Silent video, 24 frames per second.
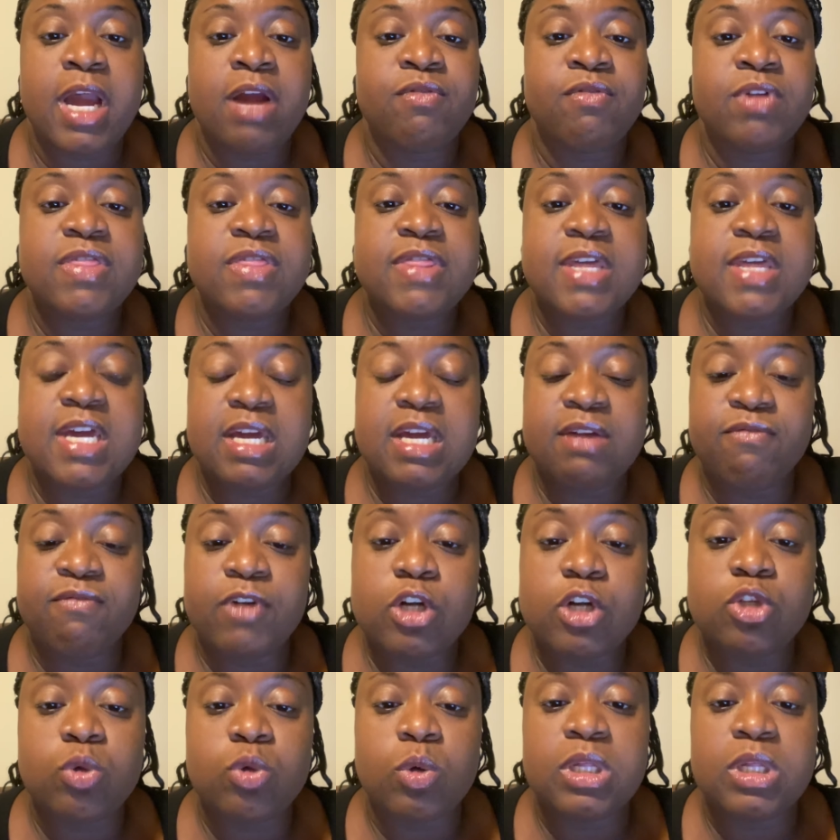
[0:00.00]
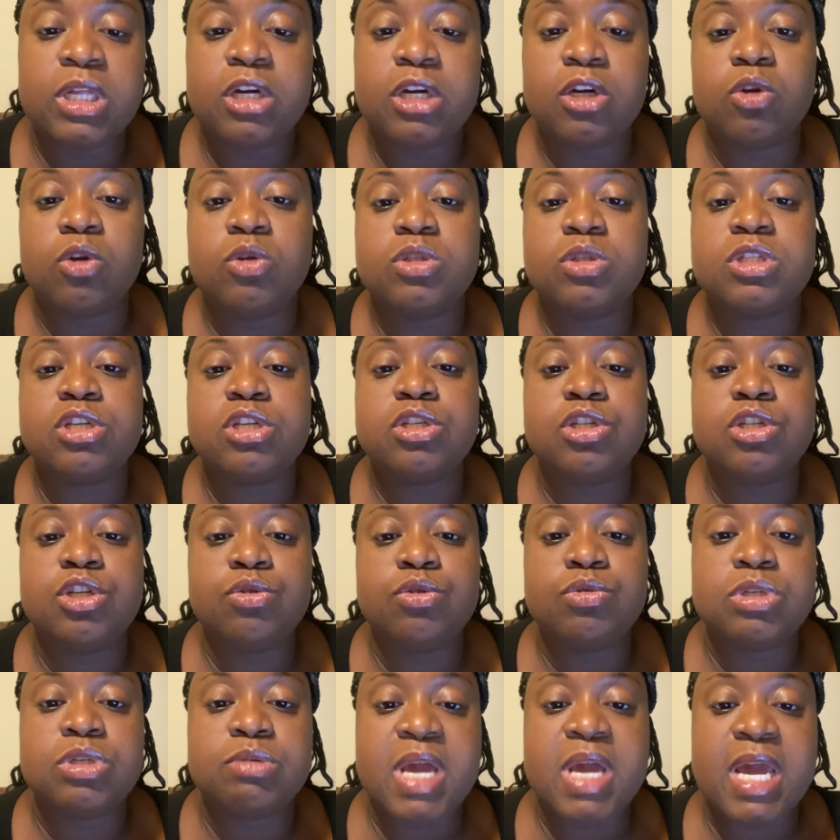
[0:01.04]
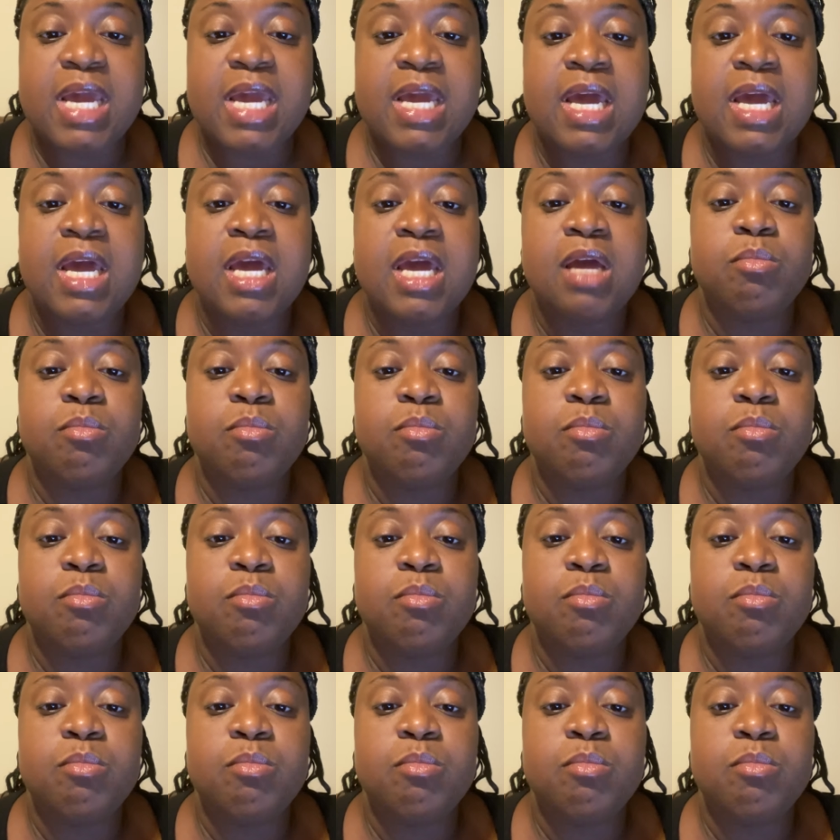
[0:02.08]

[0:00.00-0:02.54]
everything in virtual clinicals is due to me.